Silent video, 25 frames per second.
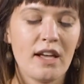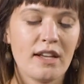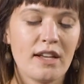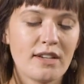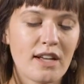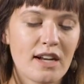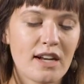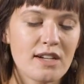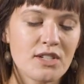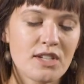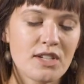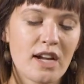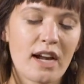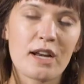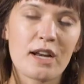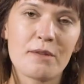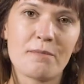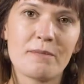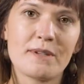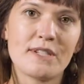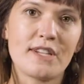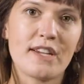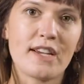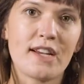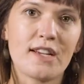TouchChat in
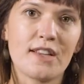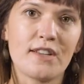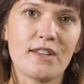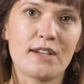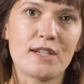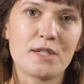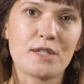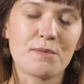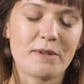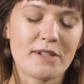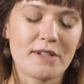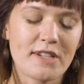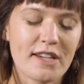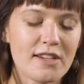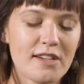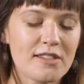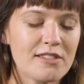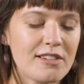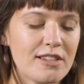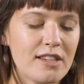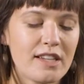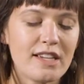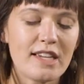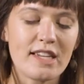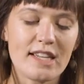particular is
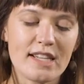particularly